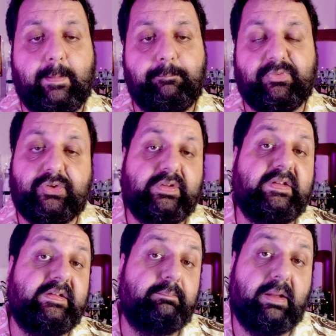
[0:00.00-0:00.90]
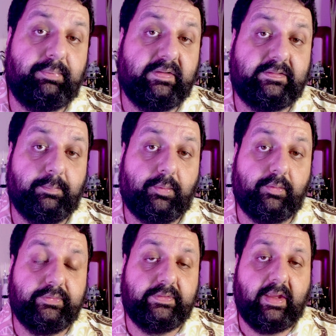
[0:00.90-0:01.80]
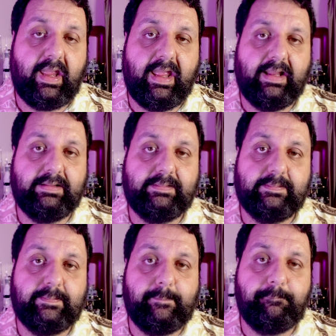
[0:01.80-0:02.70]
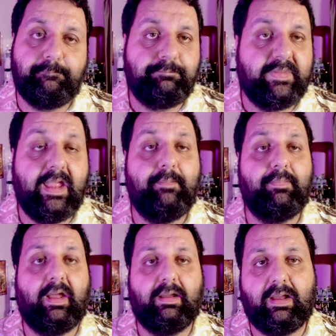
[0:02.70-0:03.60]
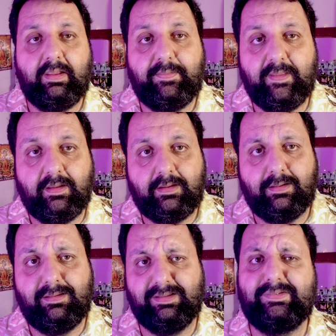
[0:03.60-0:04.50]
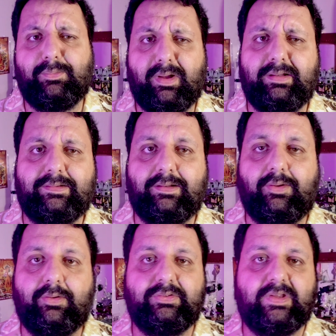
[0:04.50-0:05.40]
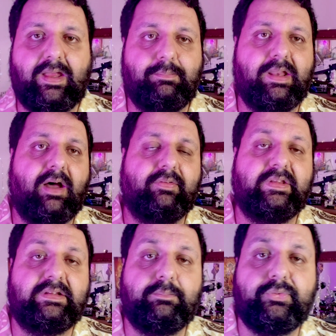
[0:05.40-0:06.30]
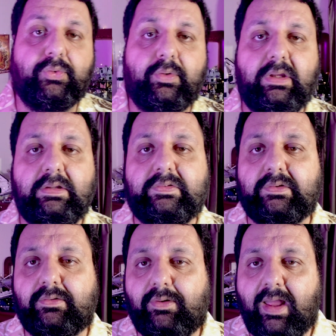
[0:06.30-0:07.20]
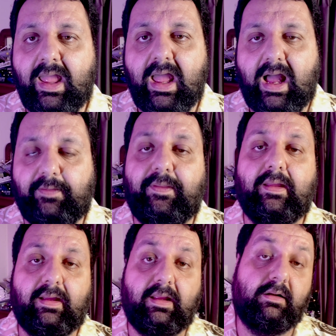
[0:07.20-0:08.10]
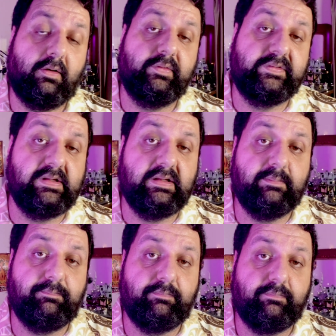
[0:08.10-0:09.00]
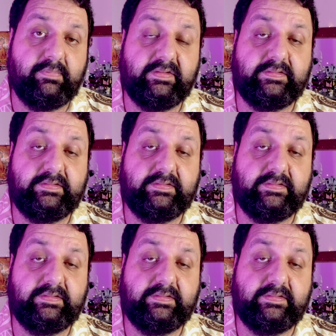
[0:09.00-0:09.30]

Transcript: So this is my principles, and I think it's quite a long time now that I'm talking, so I think I can close this